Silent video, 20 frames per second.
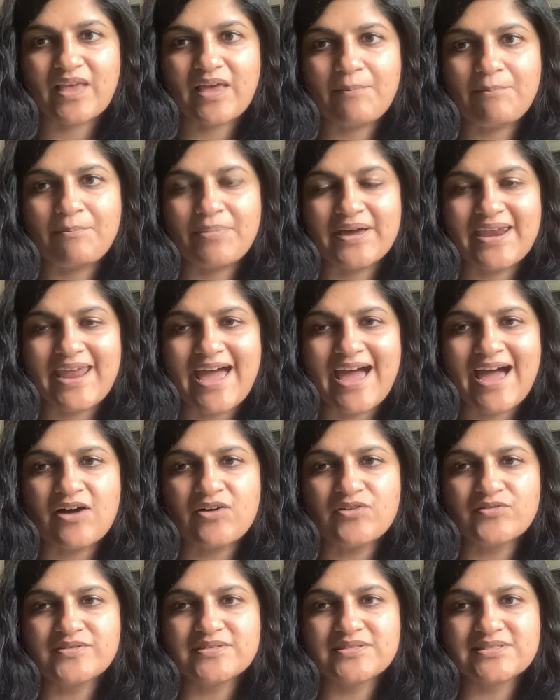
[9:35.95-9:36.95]
But
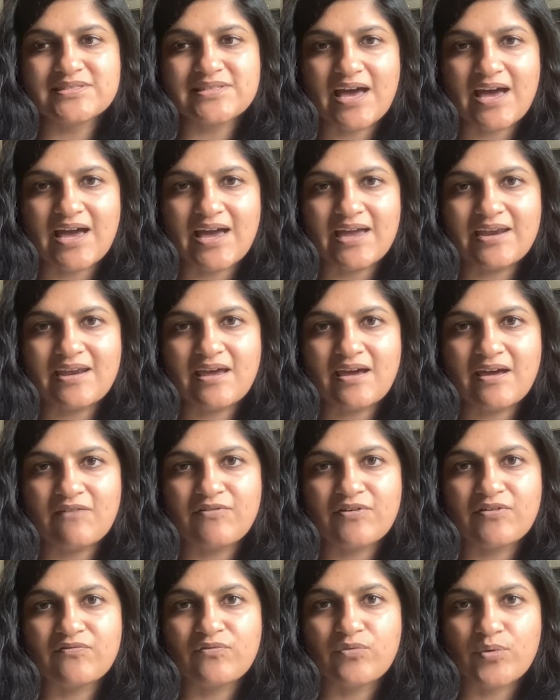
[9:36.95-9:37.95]
outside of
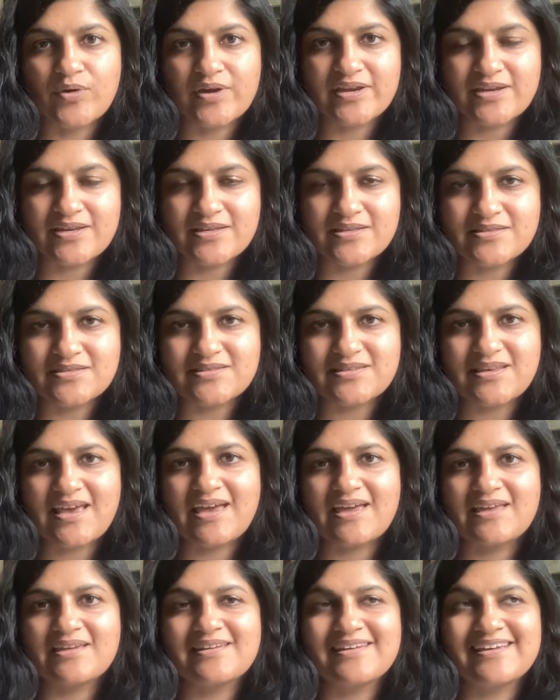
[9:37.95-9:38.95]
avoidance
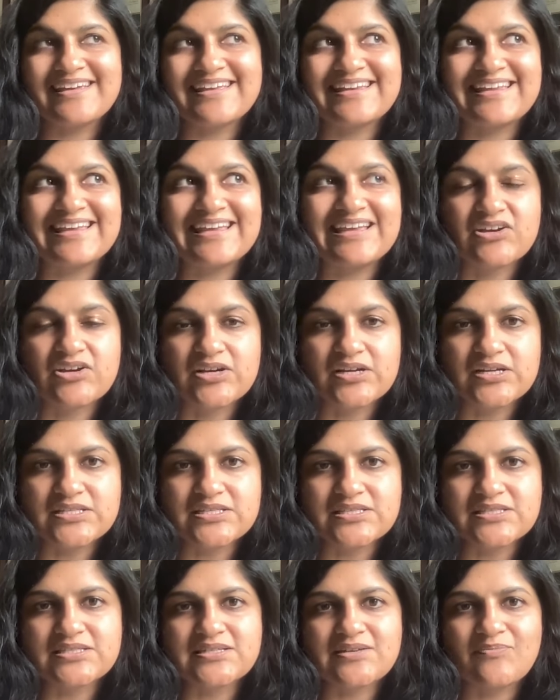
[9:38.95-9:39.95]
and
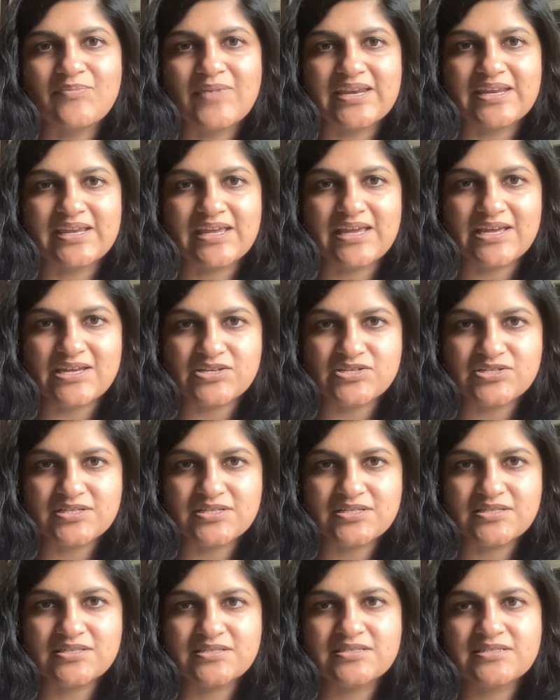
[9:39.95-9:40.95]
adherence to
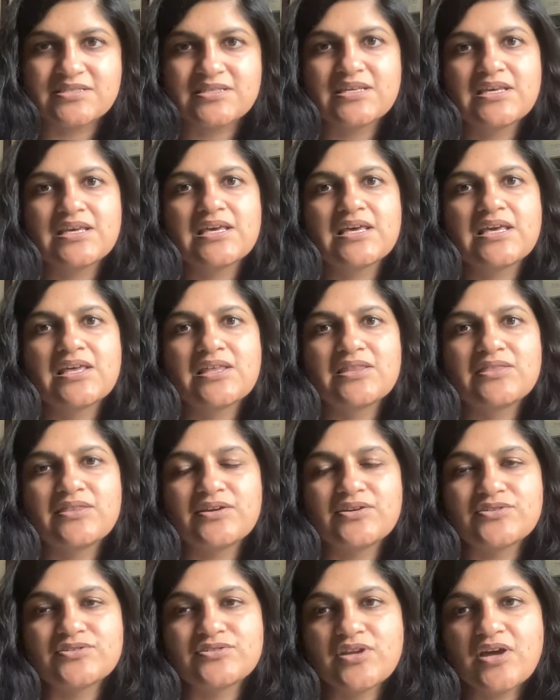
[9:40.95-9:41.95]
medications,
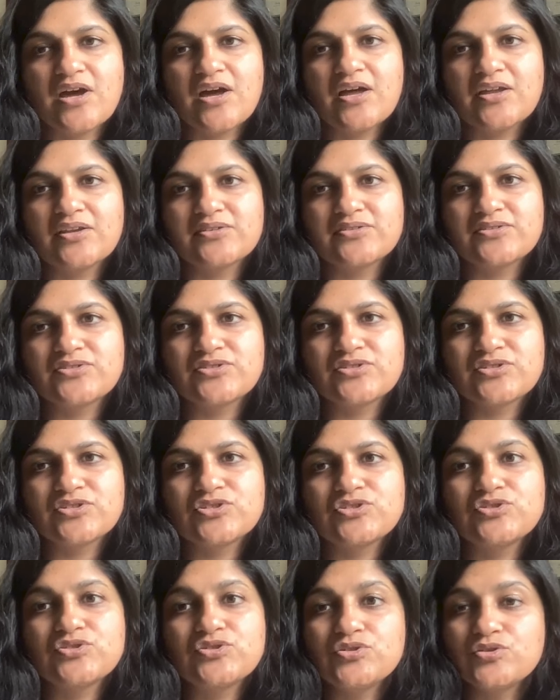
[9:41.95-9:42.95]
there's not
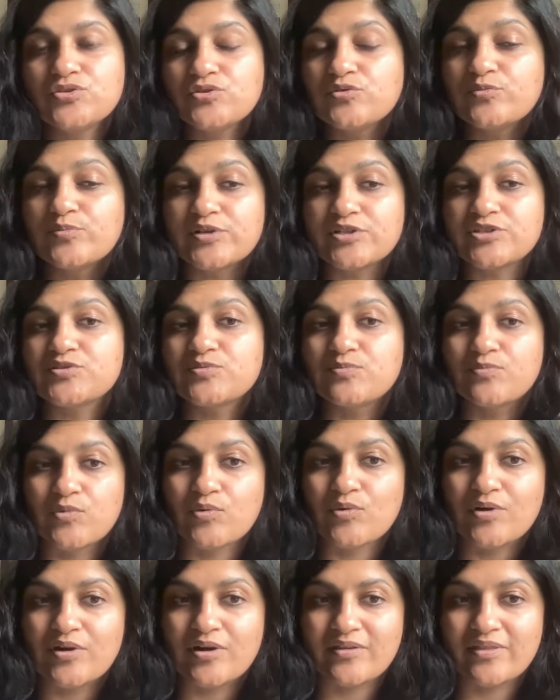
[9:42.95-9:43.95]
too much
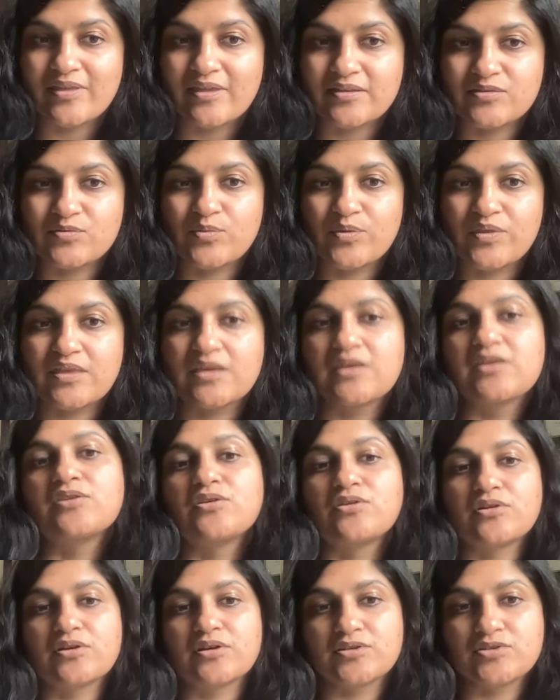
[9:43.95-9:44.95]
more that's within
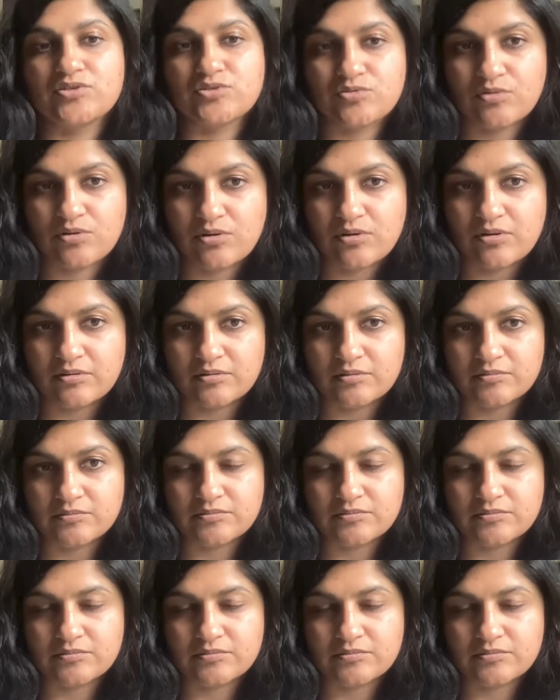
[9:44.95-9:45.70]
your control.